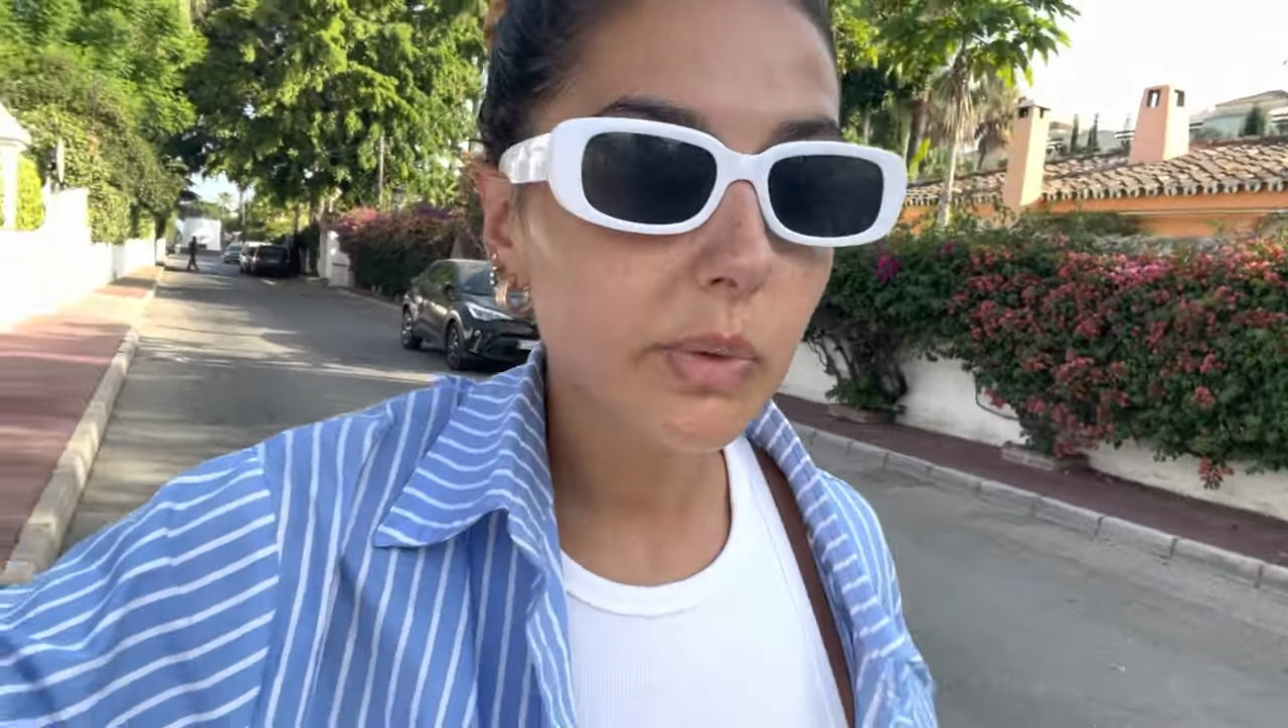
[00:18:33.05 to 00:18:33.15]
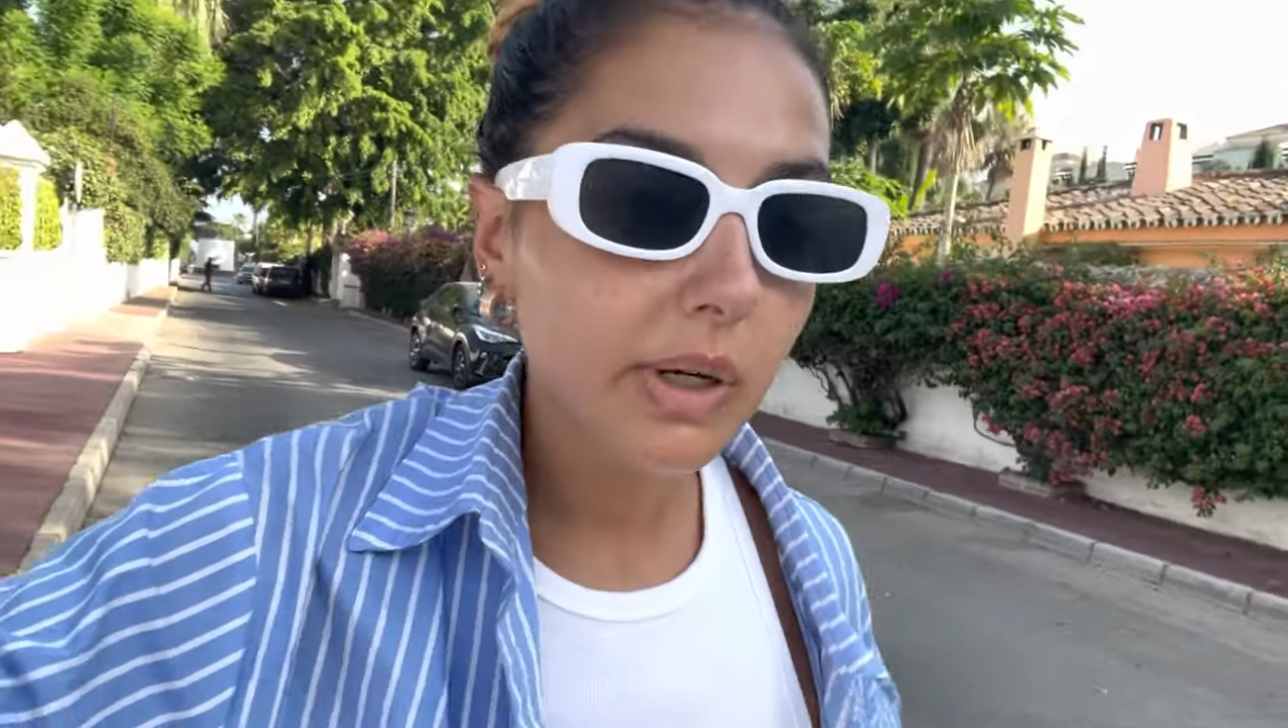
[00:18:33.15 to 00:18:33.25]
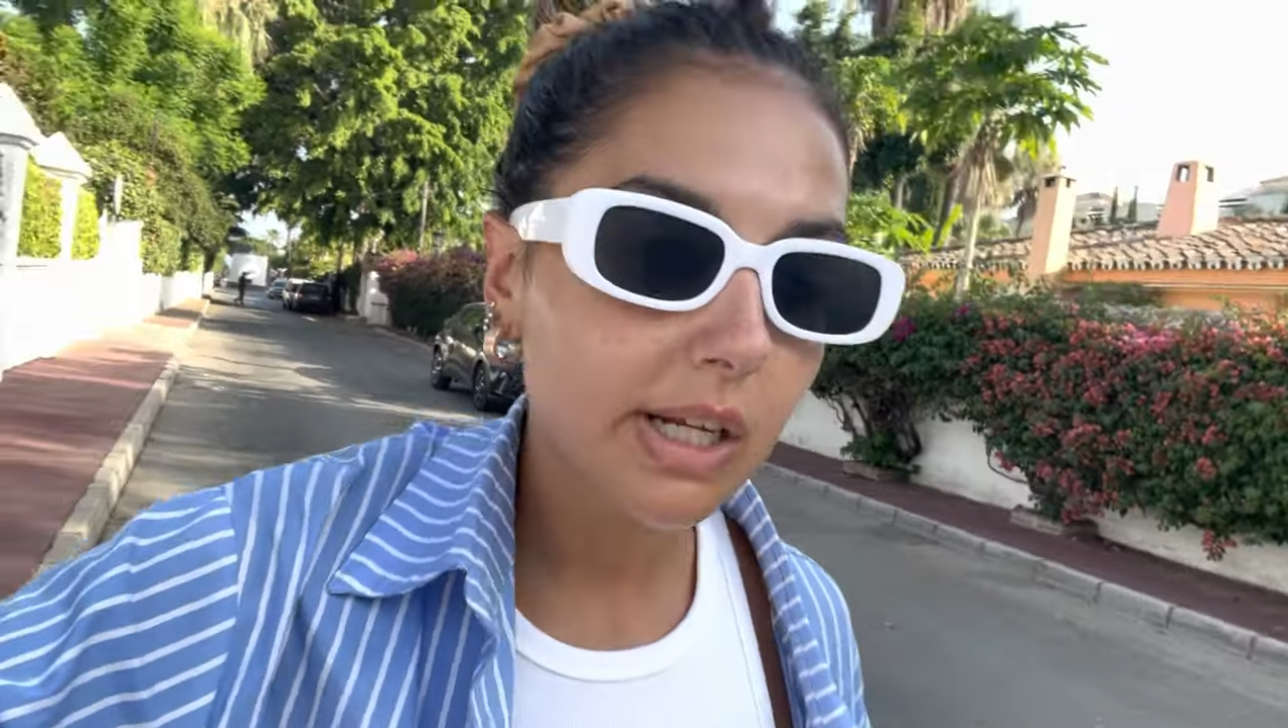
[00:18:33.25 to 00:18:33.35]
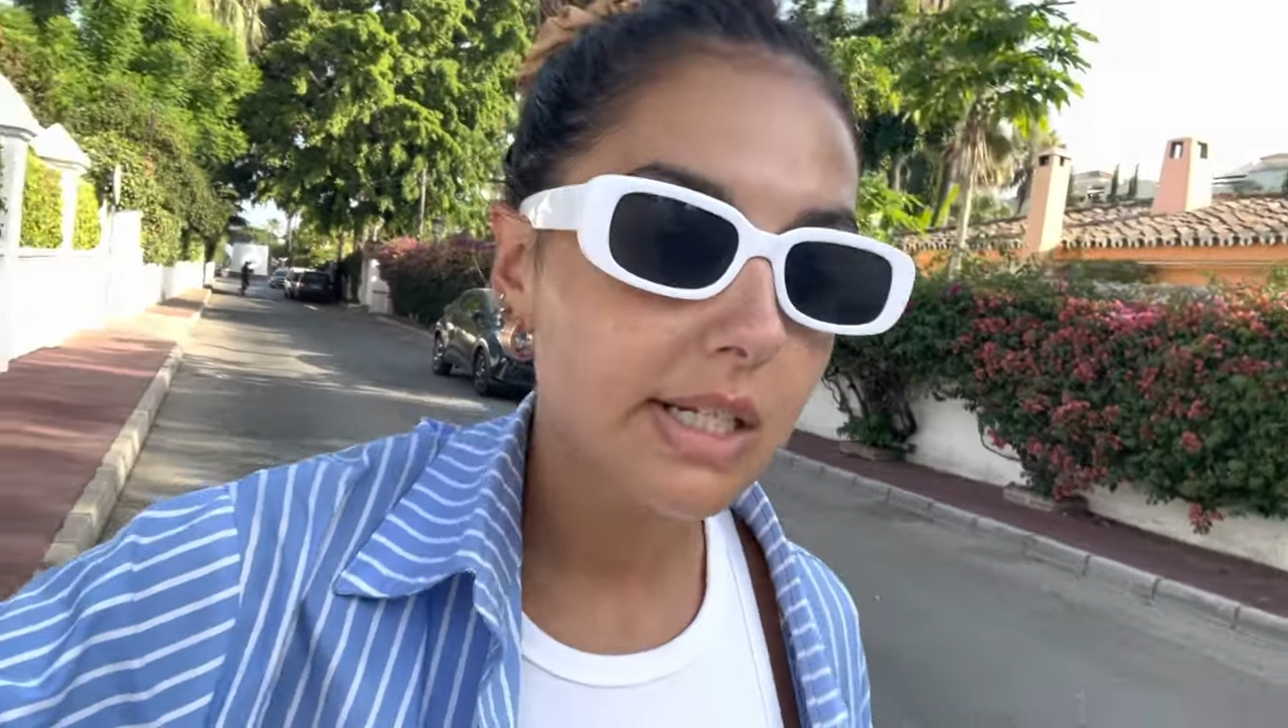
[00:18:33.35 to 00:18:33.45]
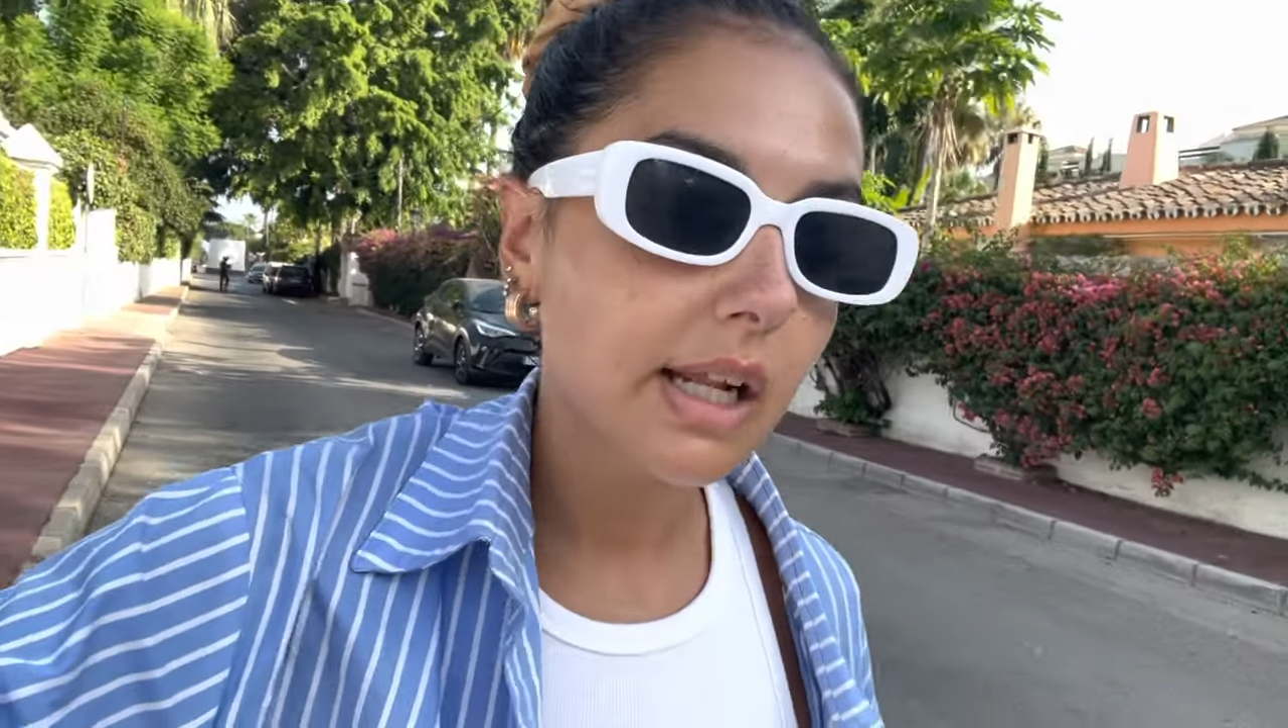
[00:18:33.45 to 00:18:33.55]

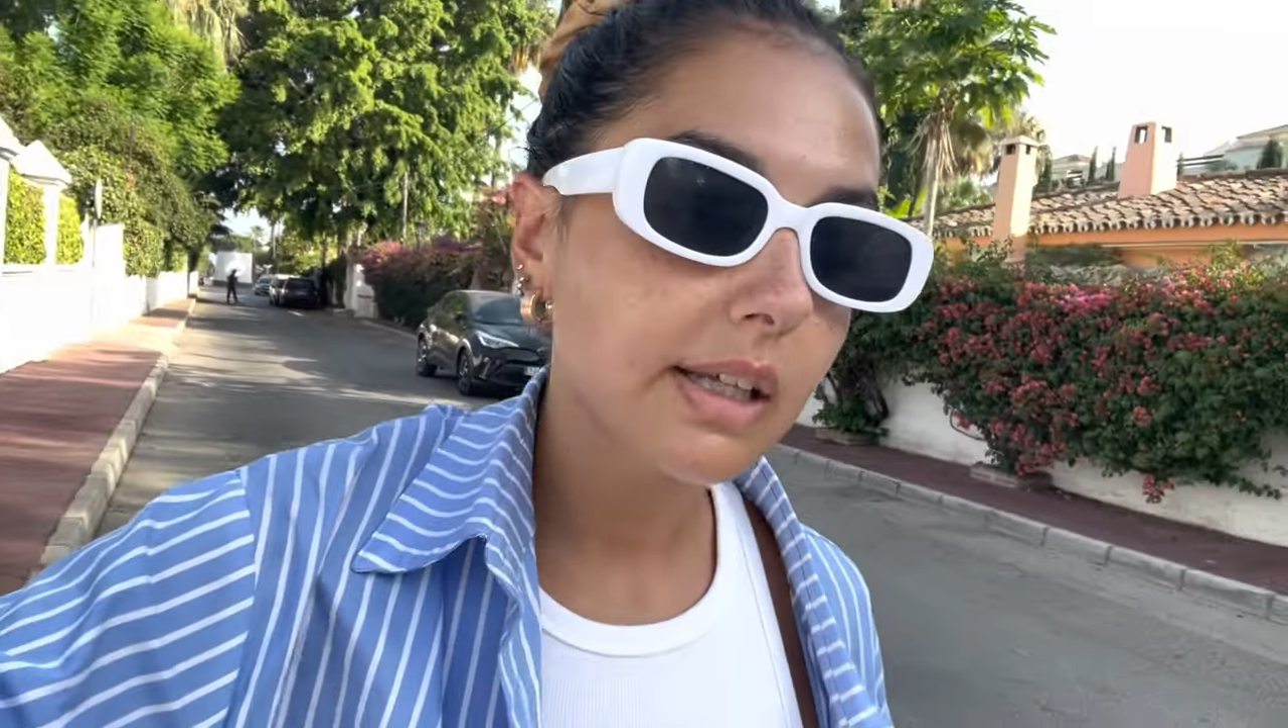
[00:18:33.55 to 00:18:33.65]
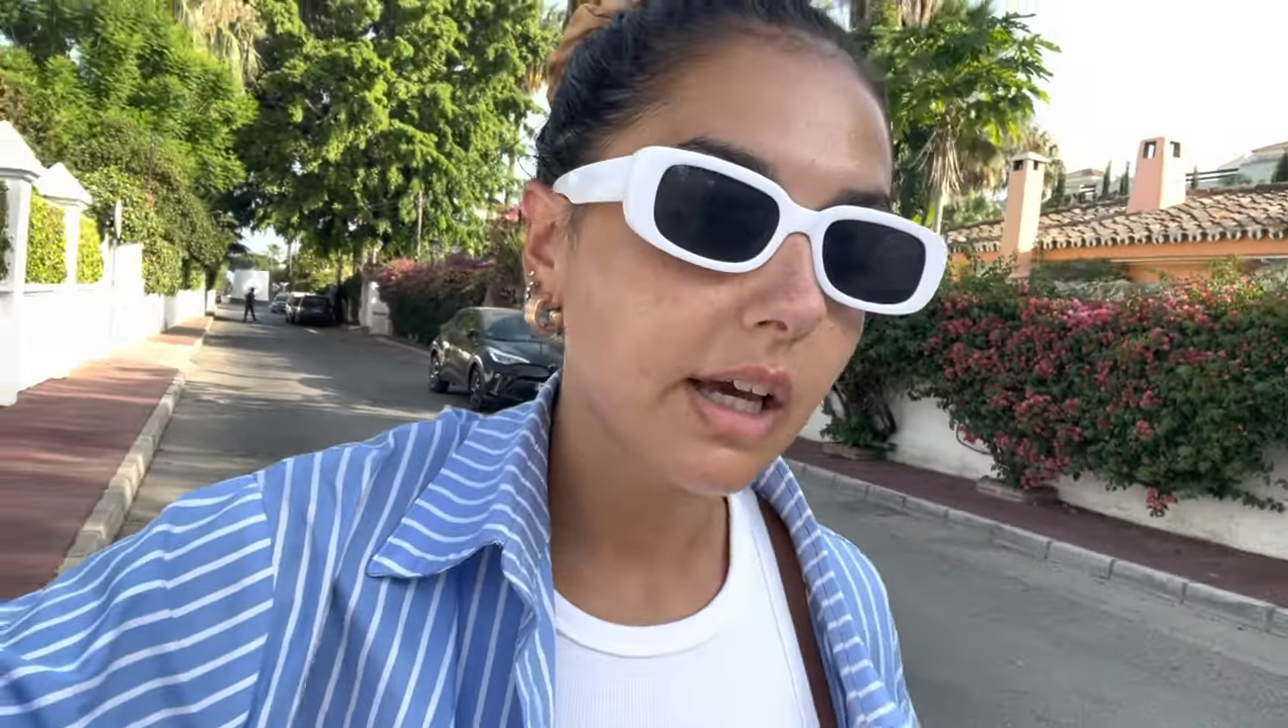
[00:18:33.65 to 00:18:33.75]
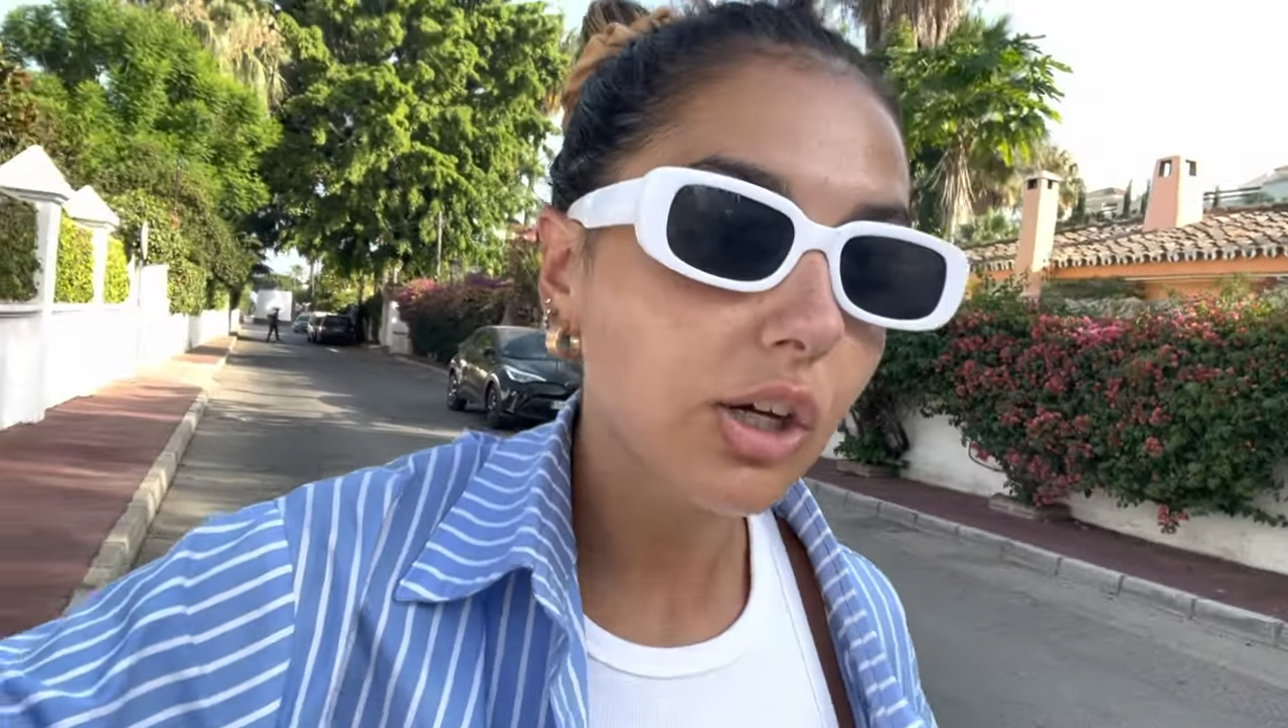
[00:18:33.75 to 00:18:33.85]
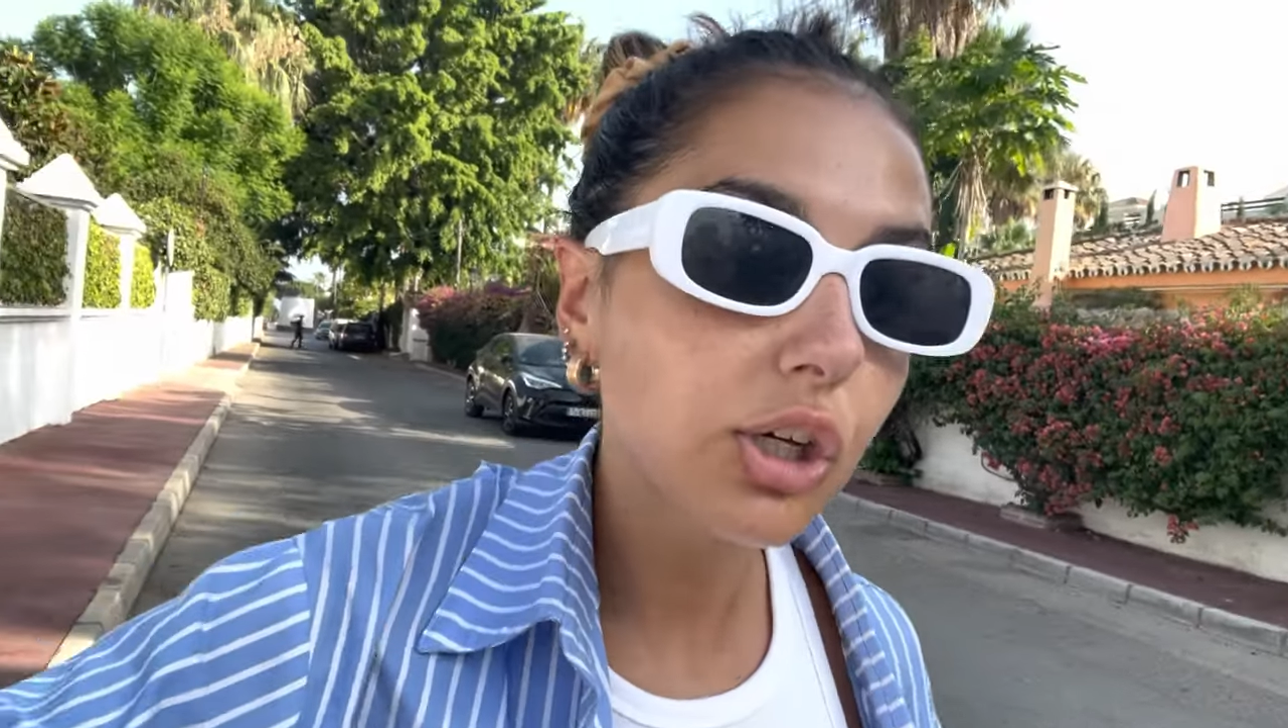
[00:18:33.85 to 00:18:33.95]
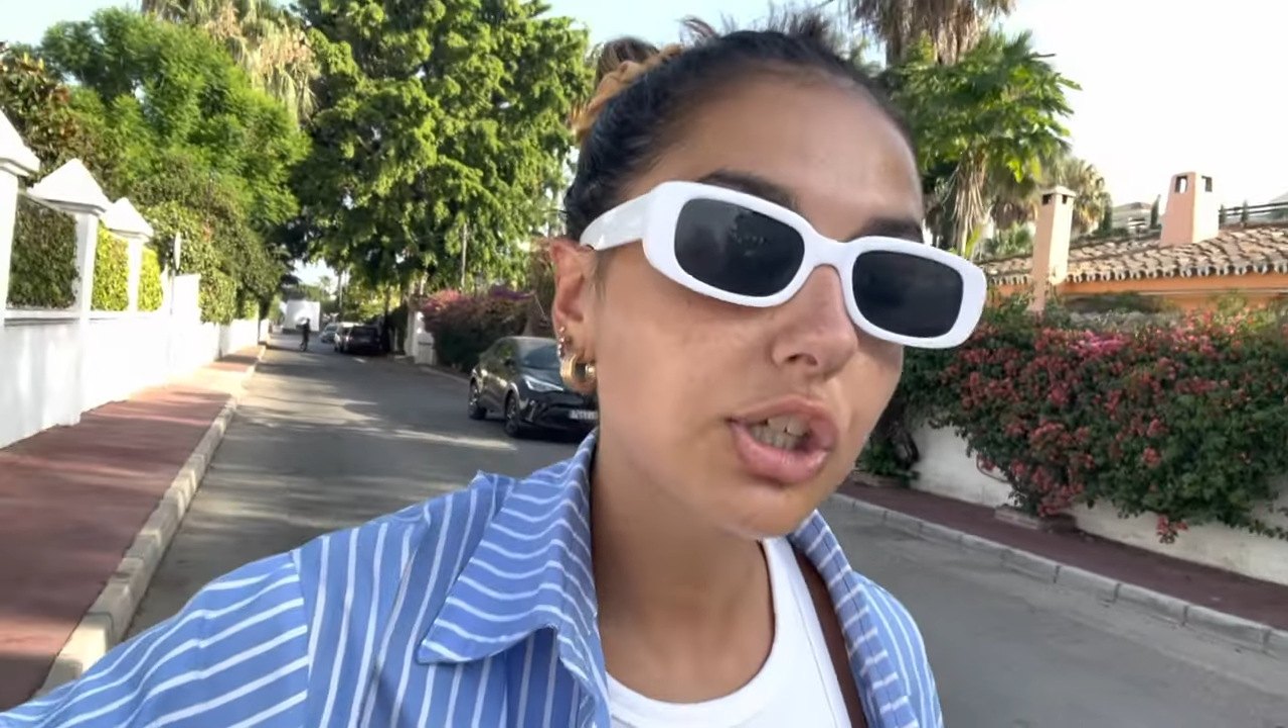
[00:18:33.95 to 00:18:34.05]
wanted to tell you,